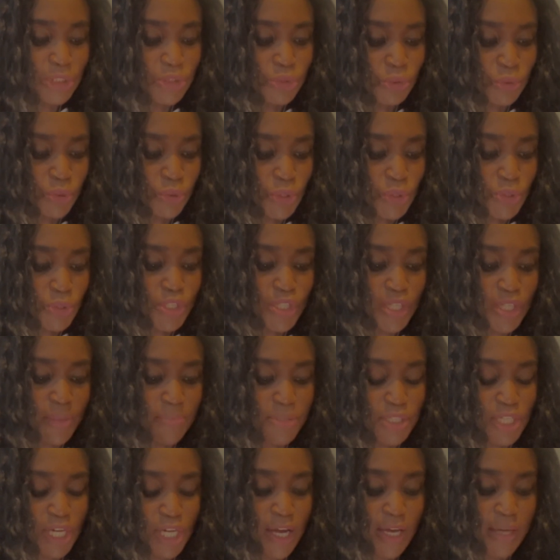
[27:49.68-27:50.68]
Do you
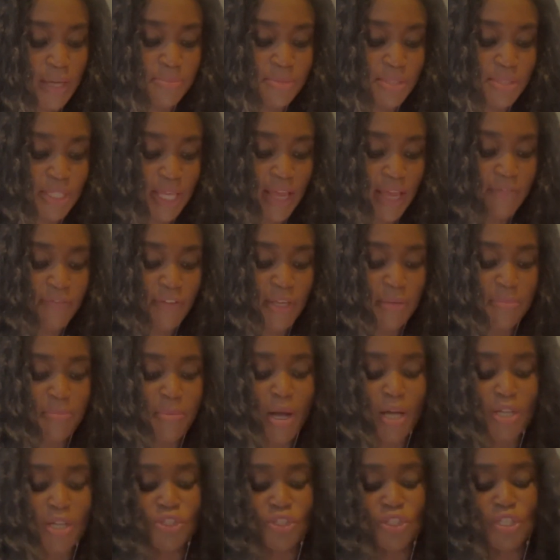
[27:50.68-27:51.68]
sometimes ever
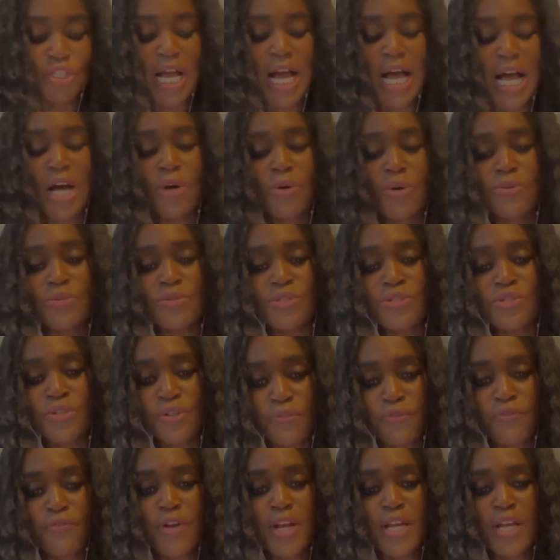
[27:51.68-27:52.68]
imagine how
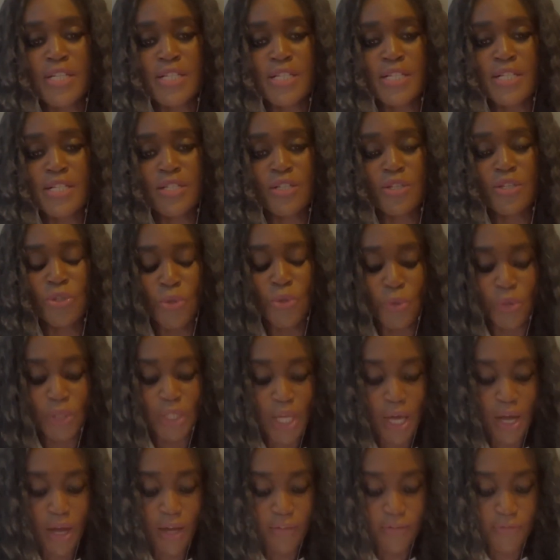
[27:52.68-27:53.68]
different your
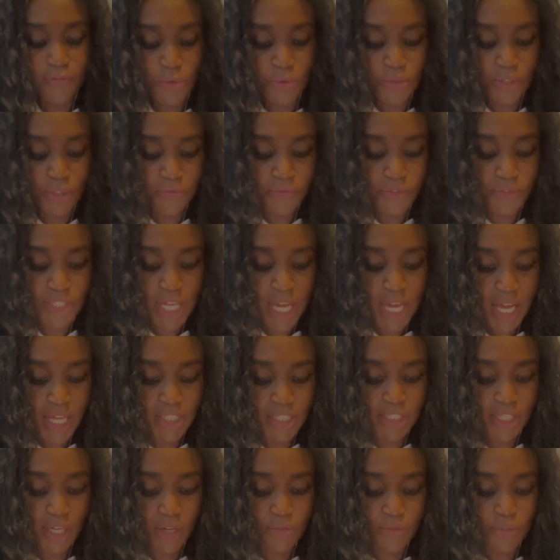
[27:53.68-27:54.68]
life could have
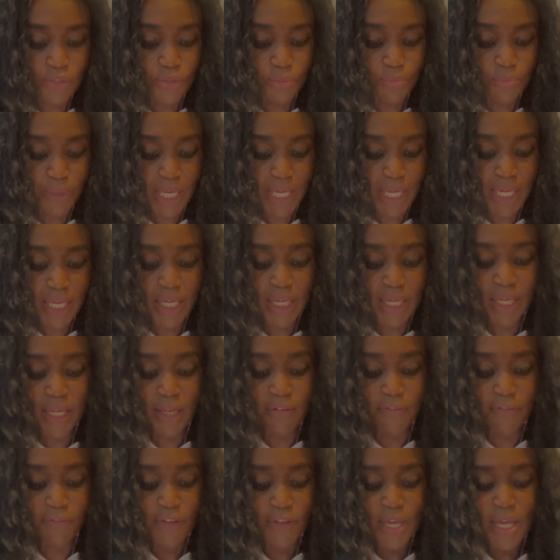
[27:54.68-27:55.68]
turned out to be
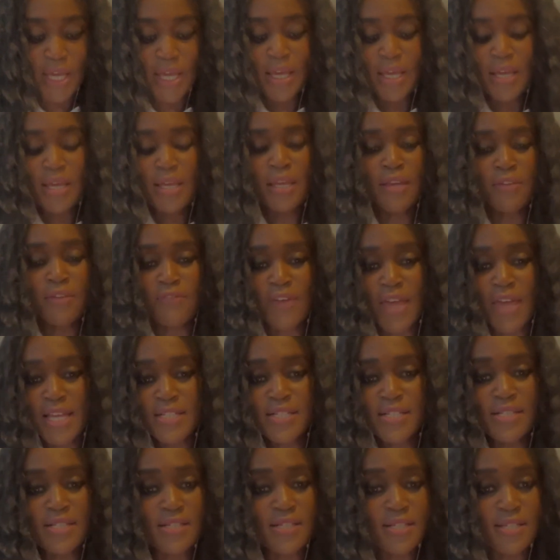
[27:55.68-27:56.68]
if
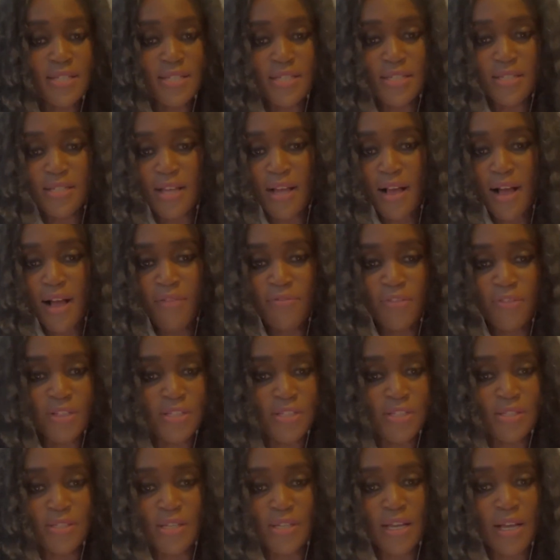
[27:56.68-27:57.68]
events
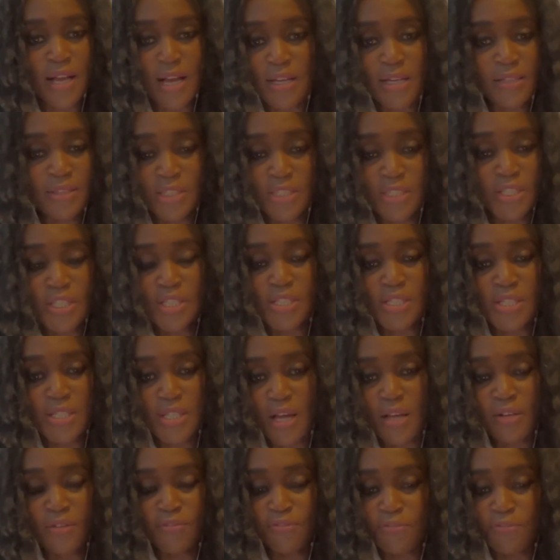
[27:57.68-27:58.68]
didn't
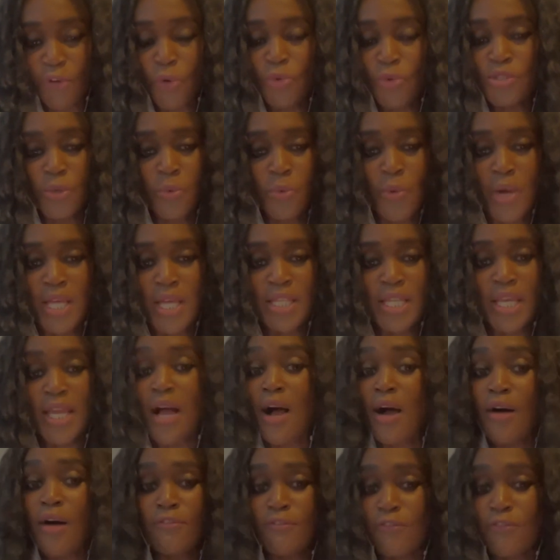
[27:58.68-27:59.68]
unfold the way they
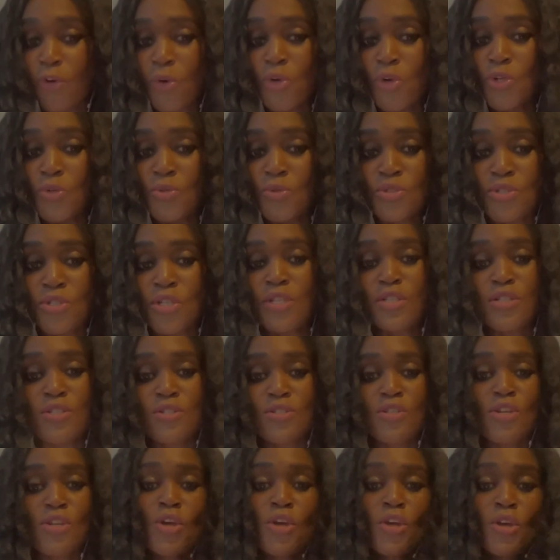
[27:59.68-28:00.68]
have for you,
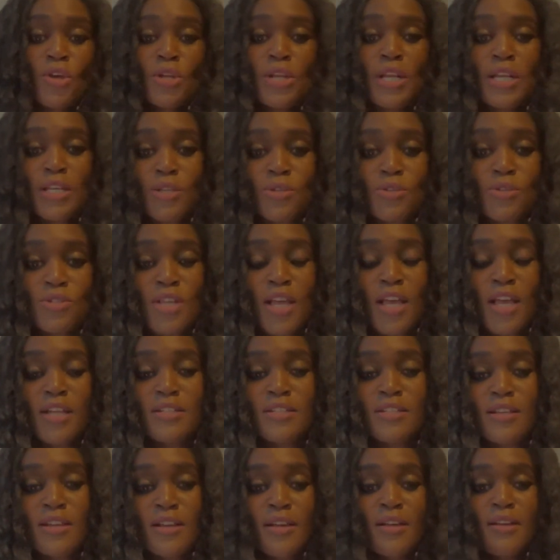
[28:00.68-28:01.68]
since, like you
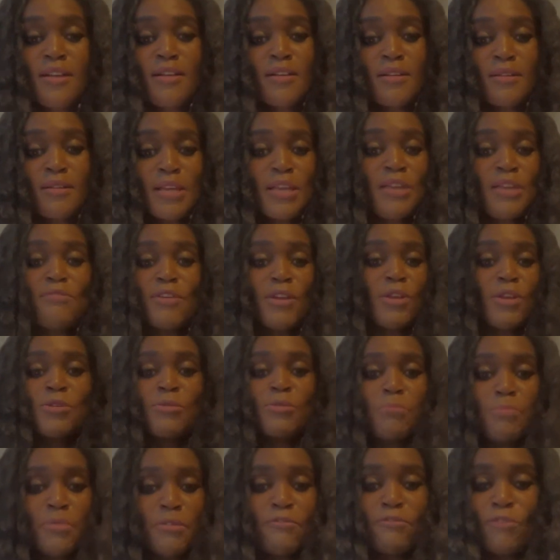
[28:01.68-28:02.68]
said,
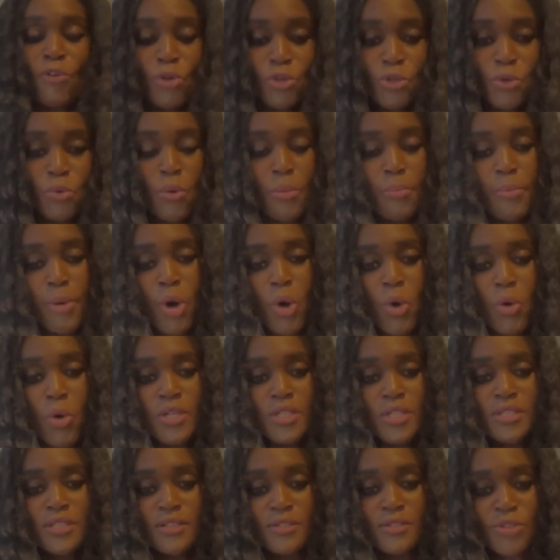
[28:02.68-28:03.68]
even before you were
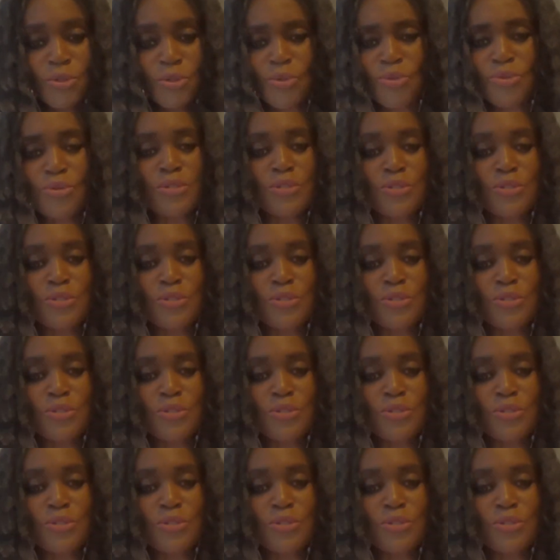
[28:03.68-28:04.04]
born? Do